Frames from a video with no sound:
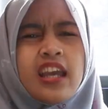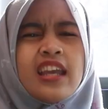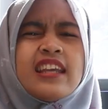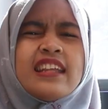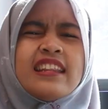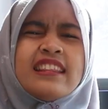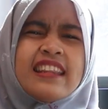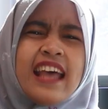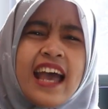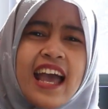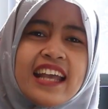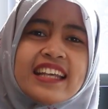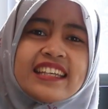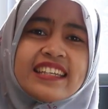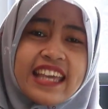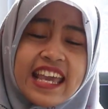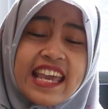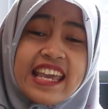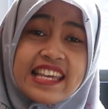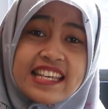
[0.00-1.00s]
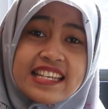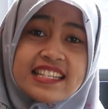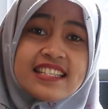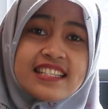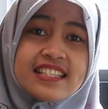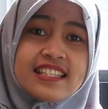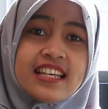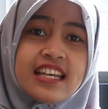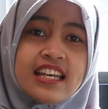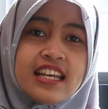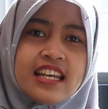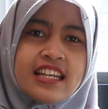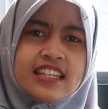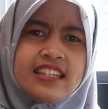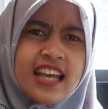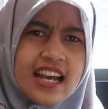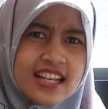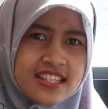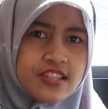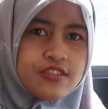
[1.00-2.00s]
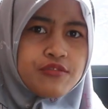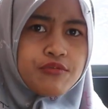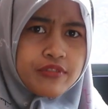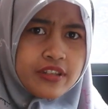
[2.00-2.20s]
In that case, does it